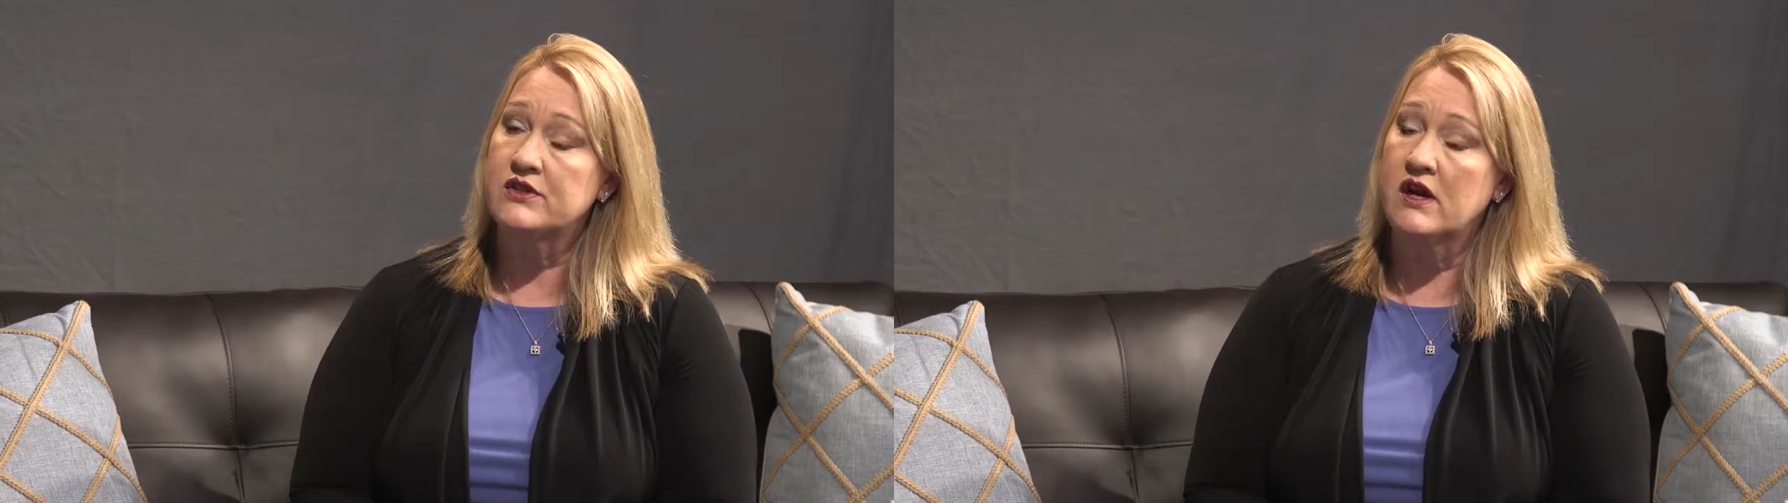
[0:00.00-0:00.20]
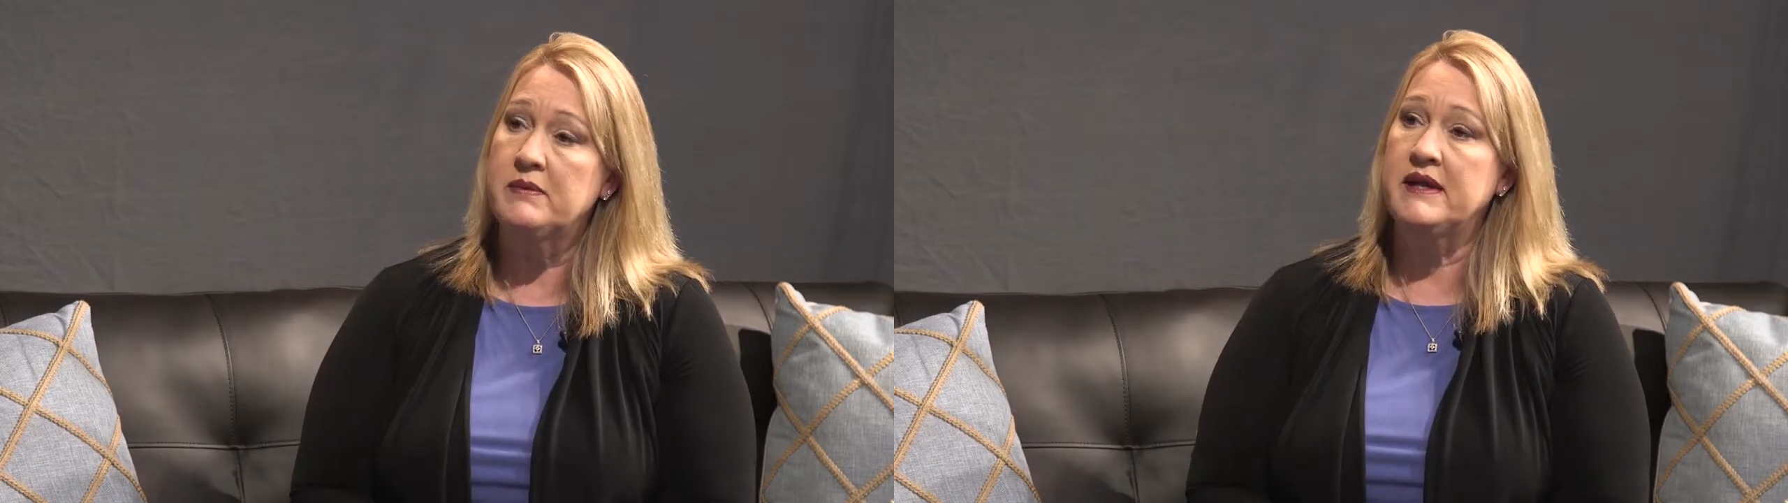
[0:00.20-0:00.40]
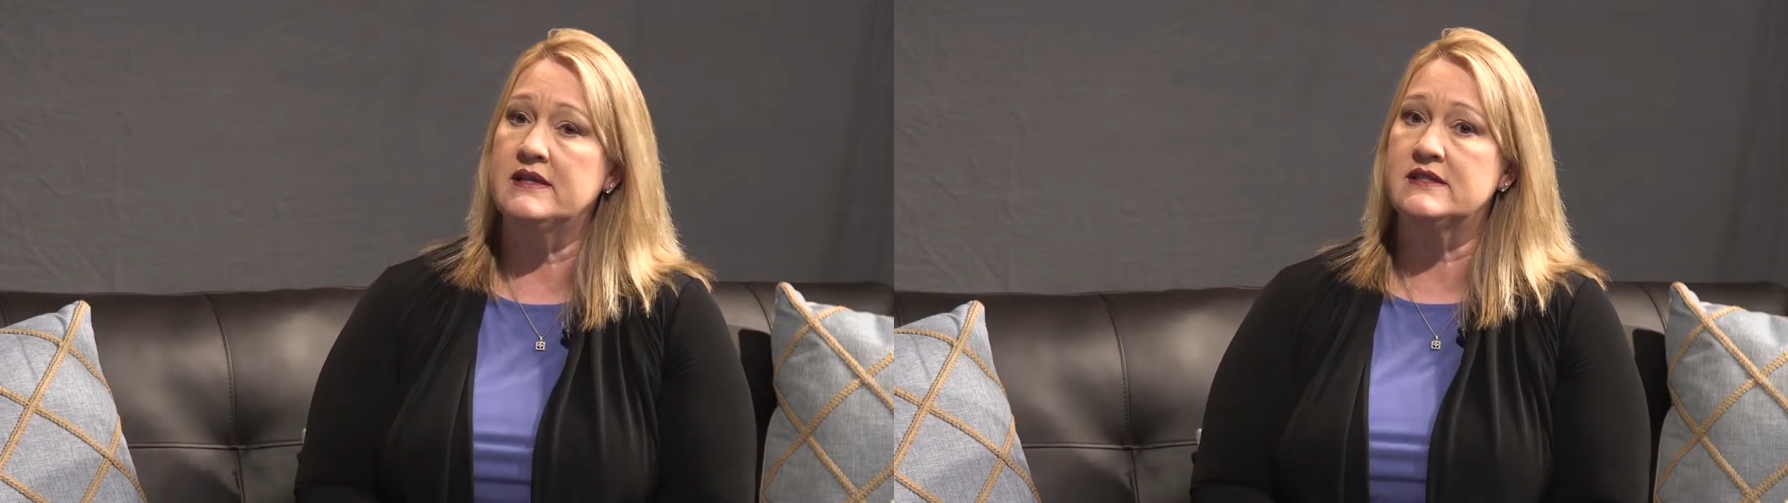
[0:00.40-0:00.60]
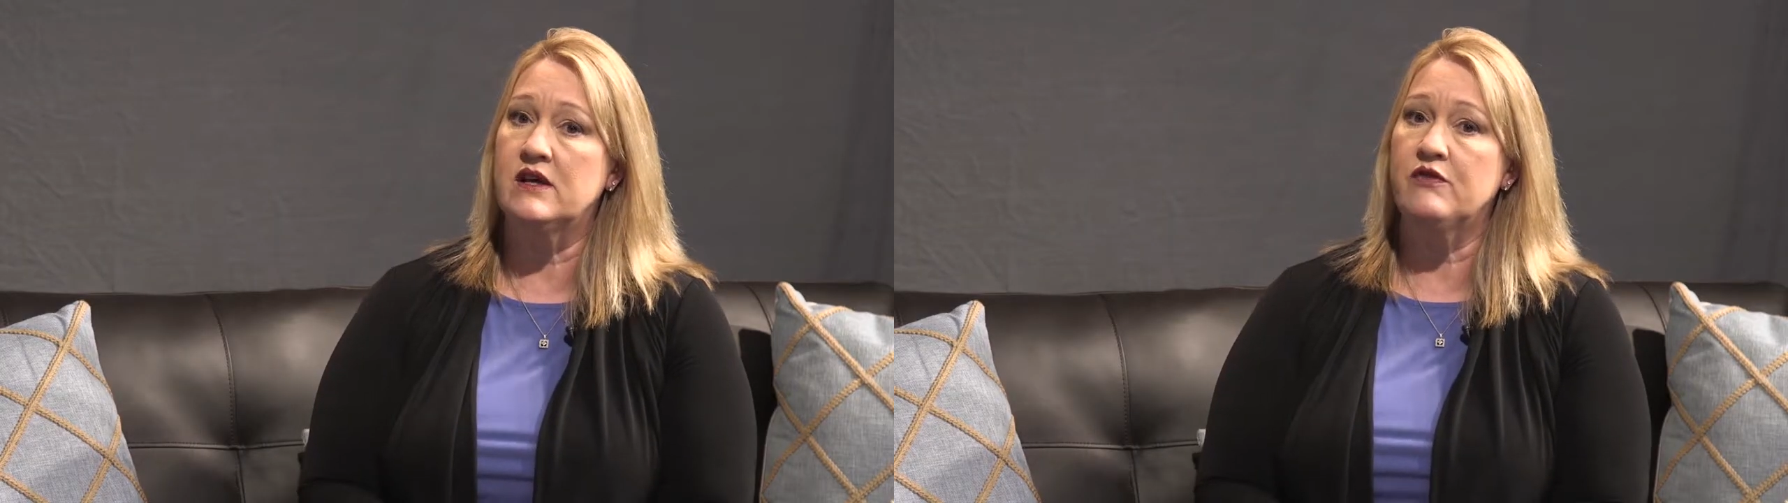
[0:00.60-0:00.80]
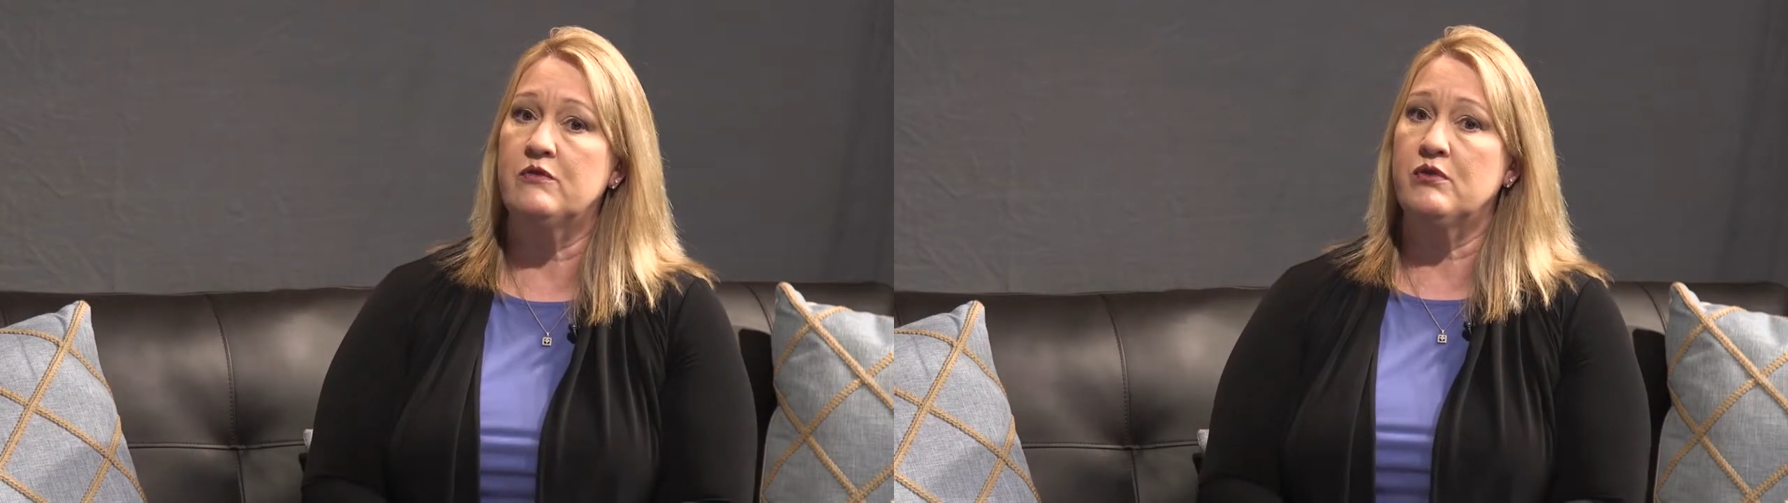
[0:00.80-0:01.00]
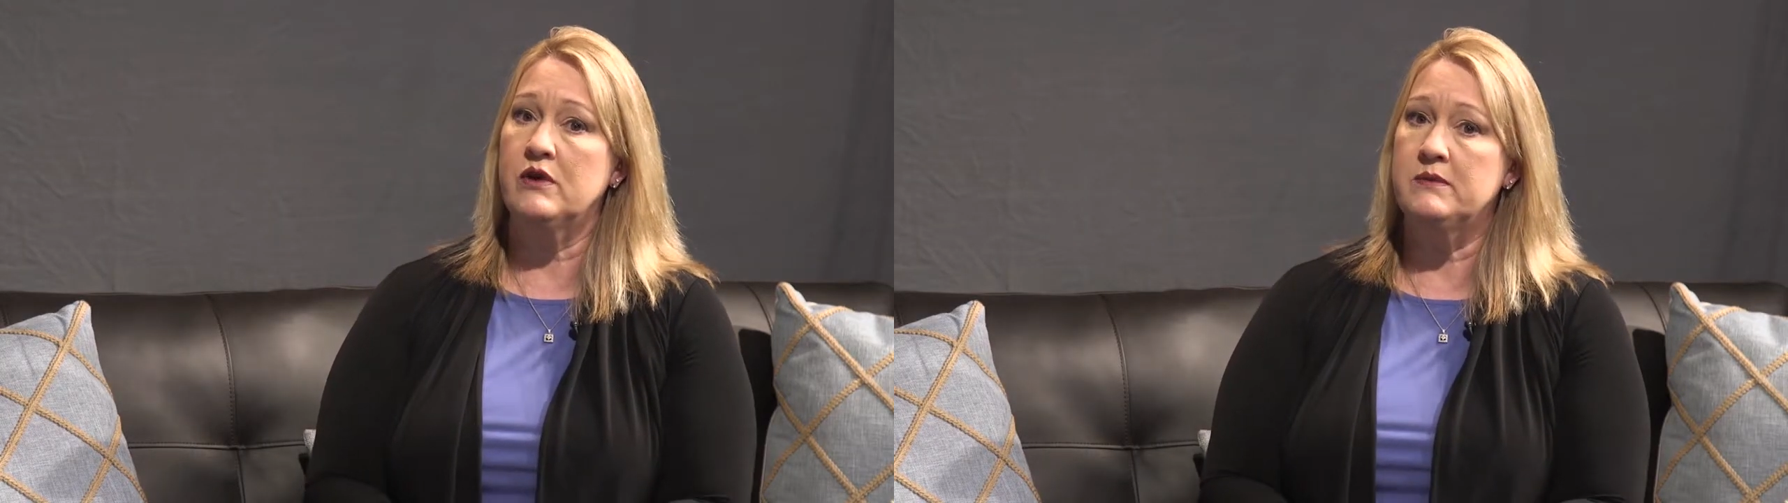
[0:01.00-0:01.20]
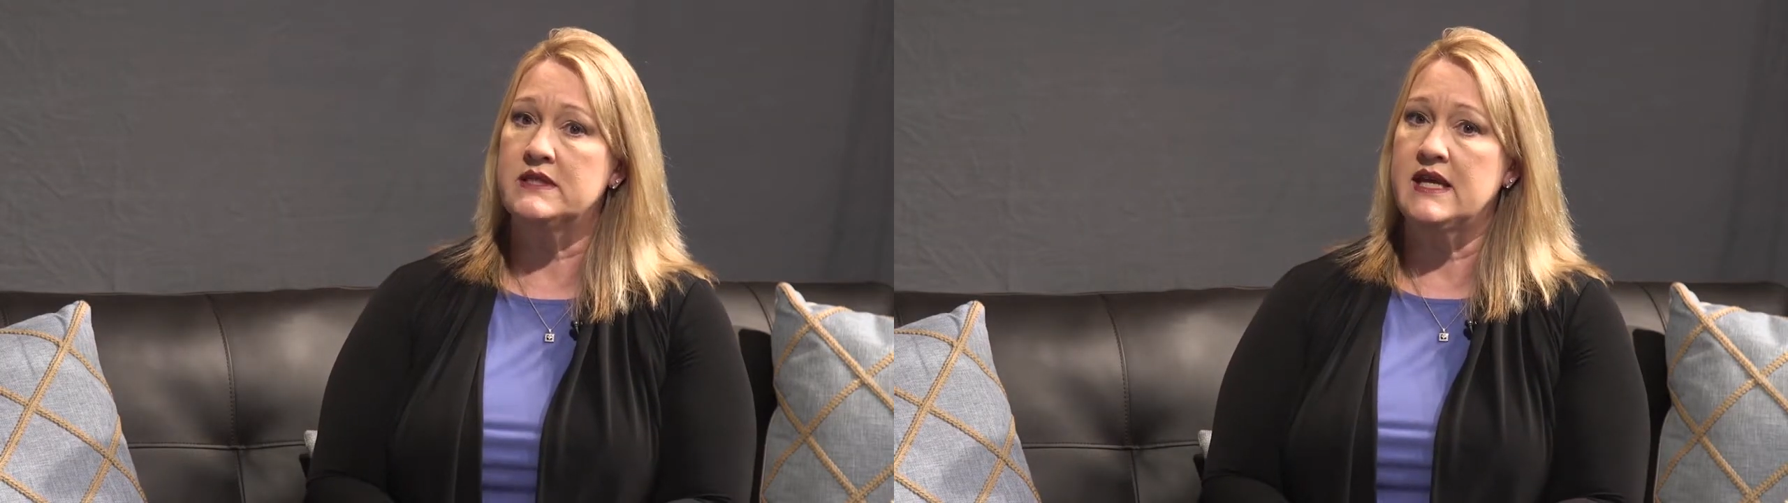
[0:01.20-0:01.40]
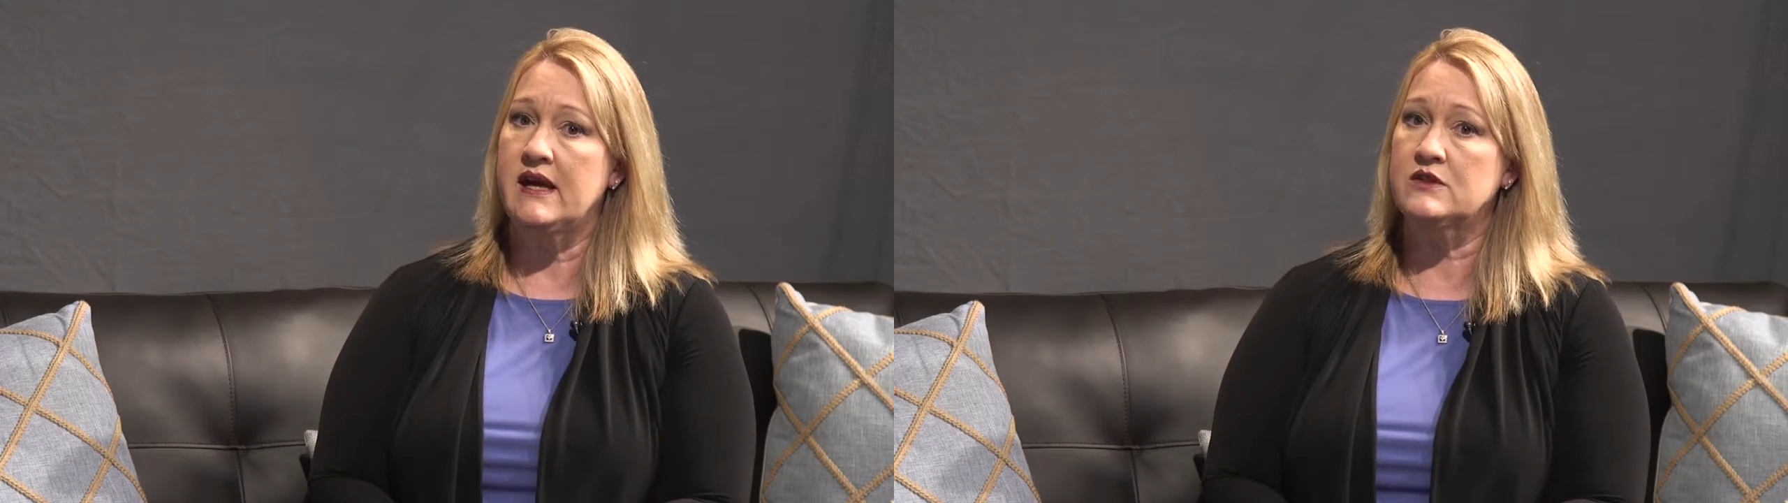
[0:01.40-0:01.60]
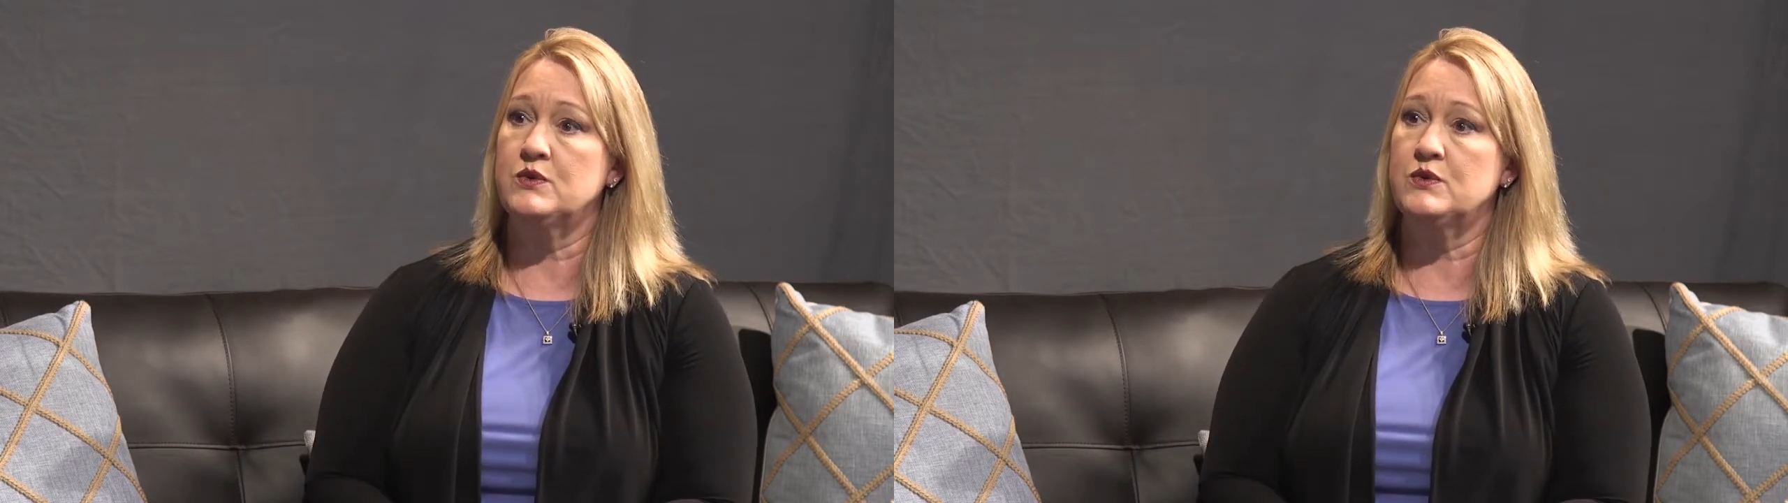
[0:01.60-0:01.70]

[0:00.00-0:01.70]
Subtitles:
they're not paying self-employment tax,